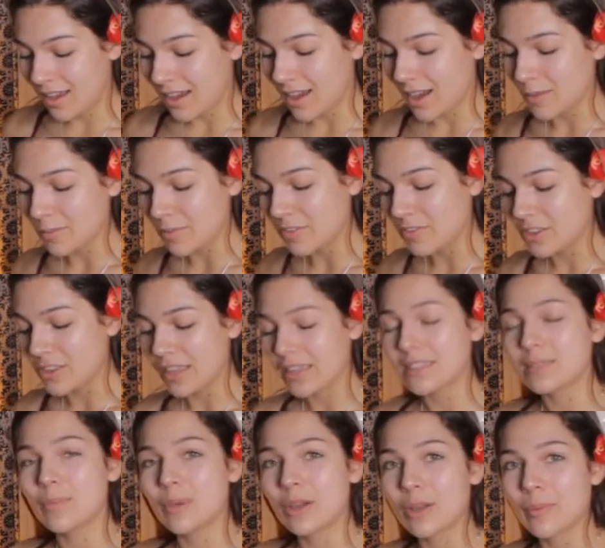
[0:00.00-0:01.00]
If you'd like
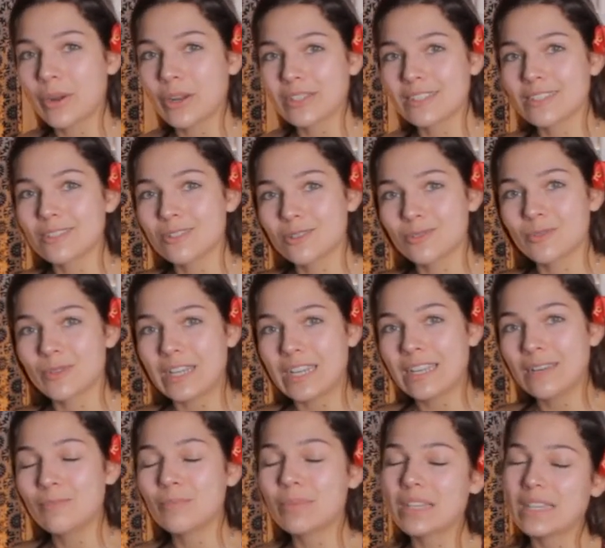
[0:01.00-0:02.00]
to book a personal
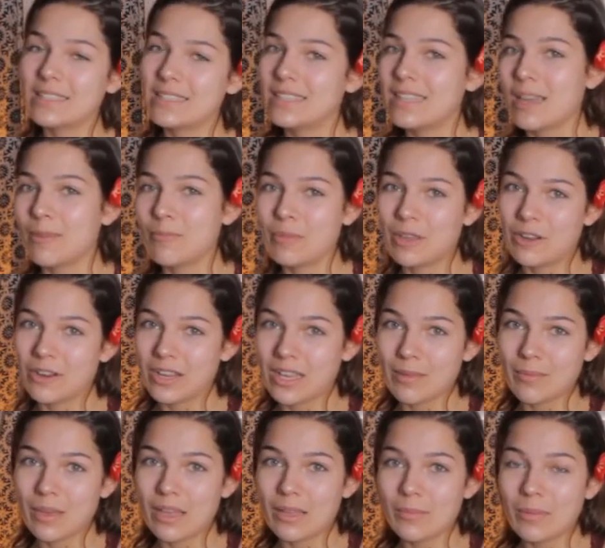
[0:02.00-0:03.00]
read, please DM me or
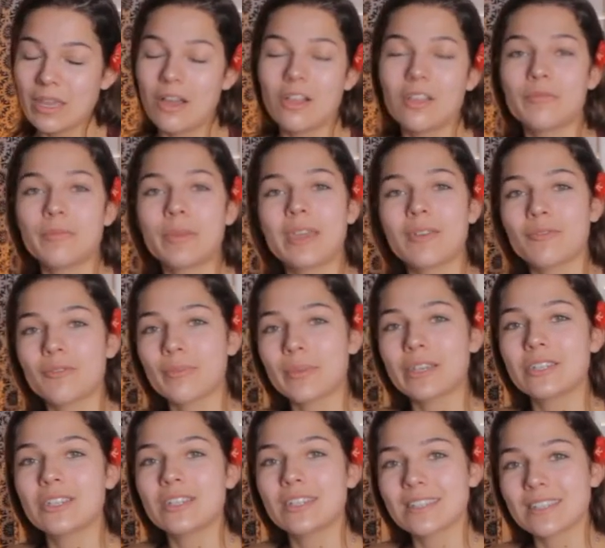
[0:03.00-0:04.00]
email me. All of my
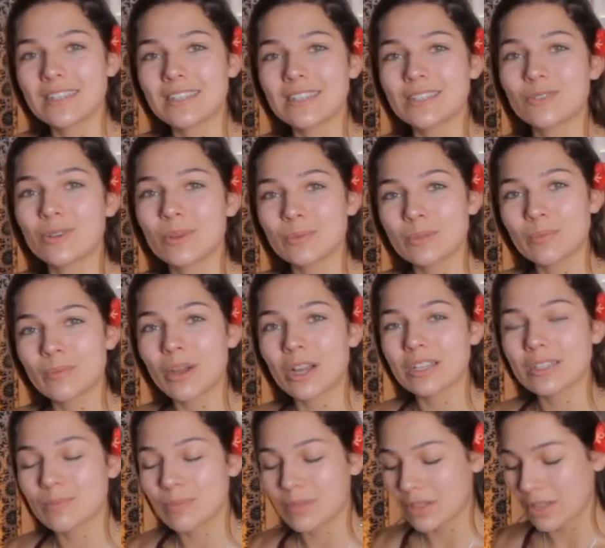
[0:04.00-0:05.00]
information is in the description
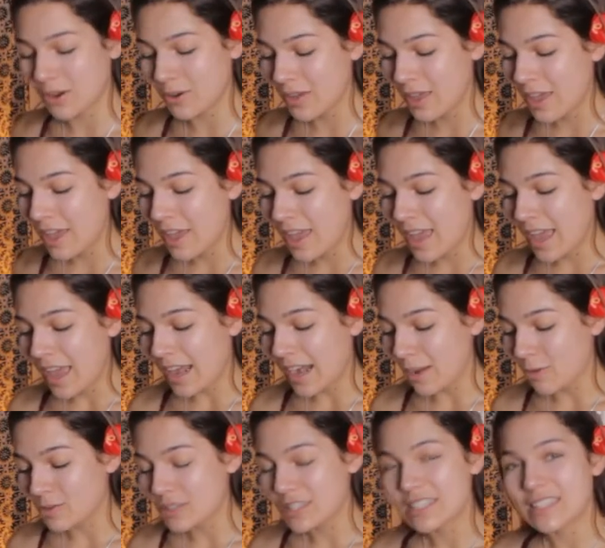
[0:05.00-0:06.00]
box below. And
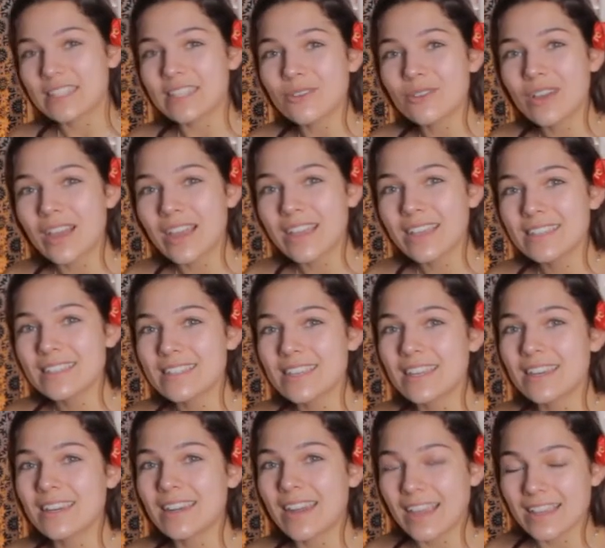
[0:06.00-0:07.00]
I will see you guys
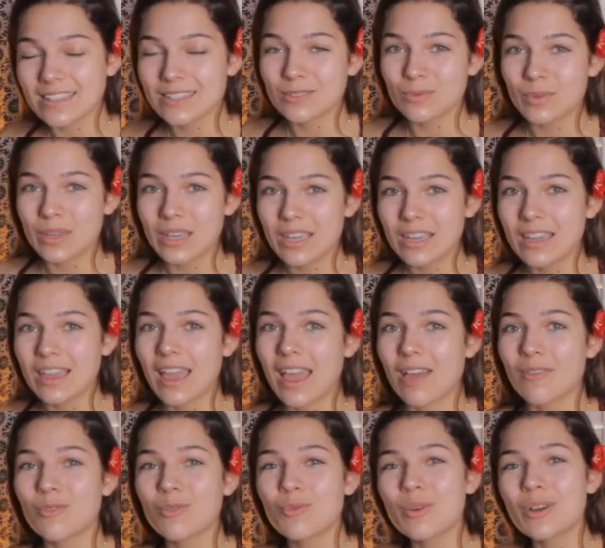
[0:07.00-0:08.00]
next week.
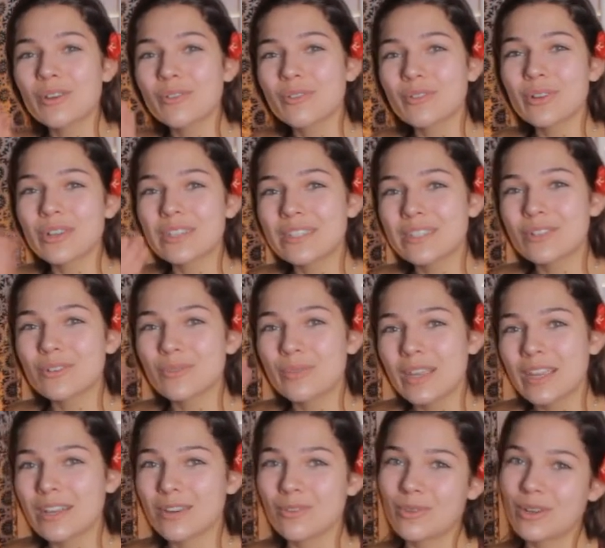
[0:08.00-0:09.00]
Have a wonderful rest of your
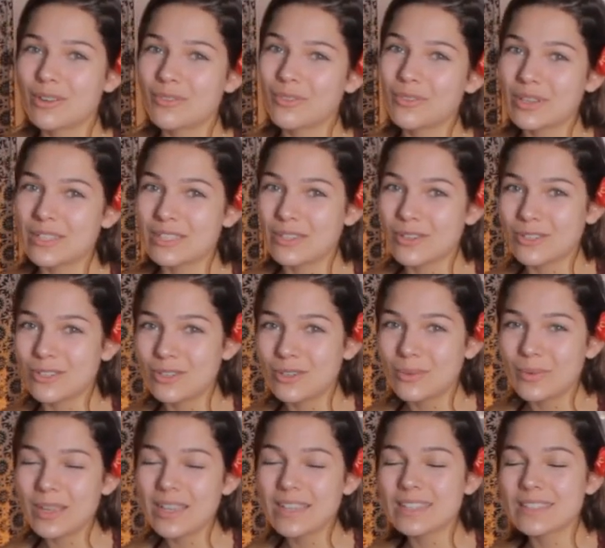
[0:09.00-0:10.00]
week and a wonderful rest of your
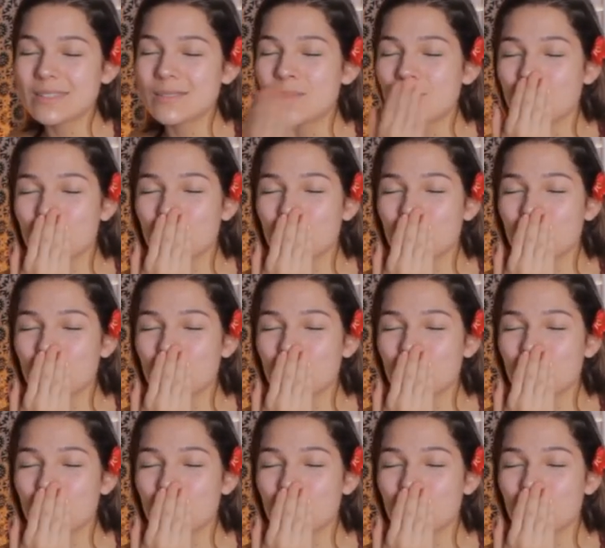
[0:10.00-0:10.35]
2 weeks.